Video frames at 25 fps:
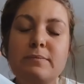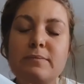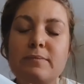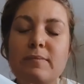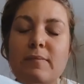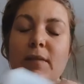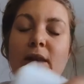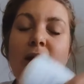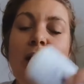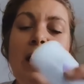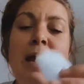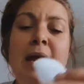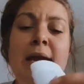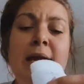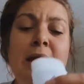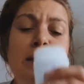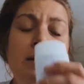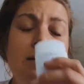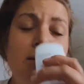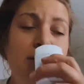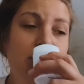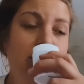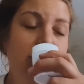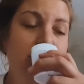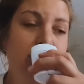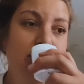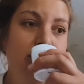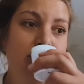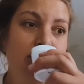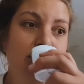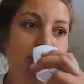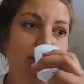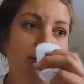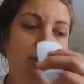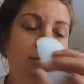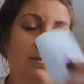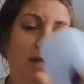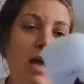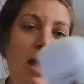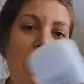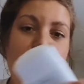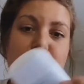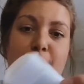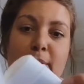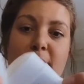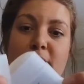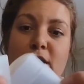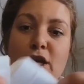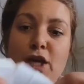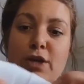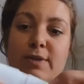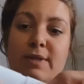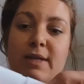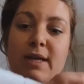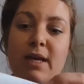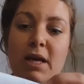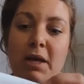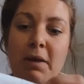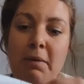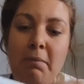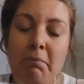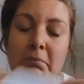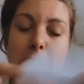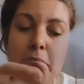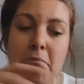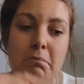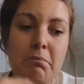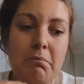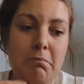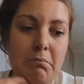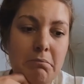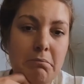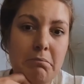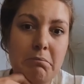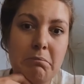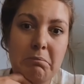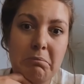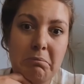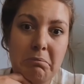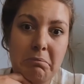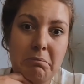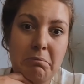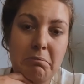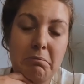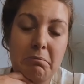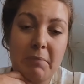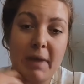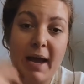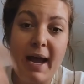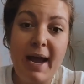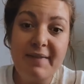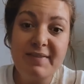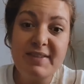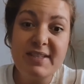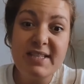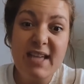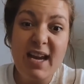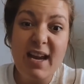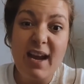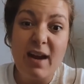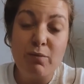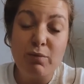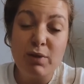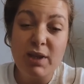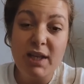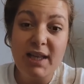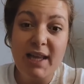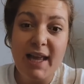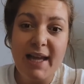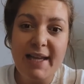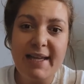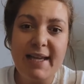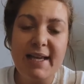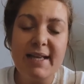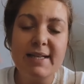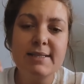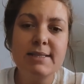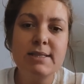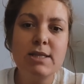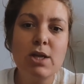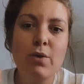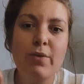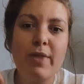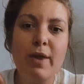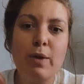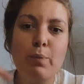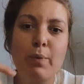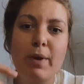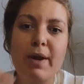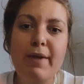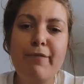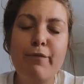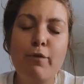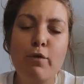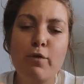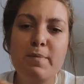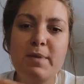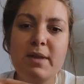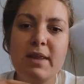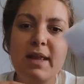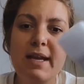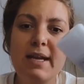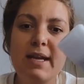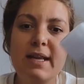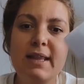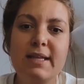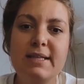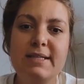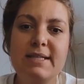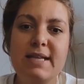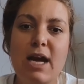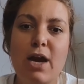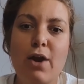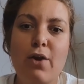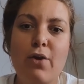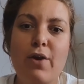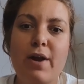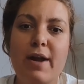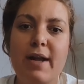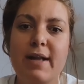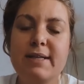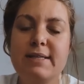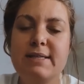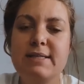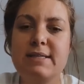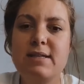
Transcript: and I've been using it. I have to say, I really like it. So they reformulated the deodorants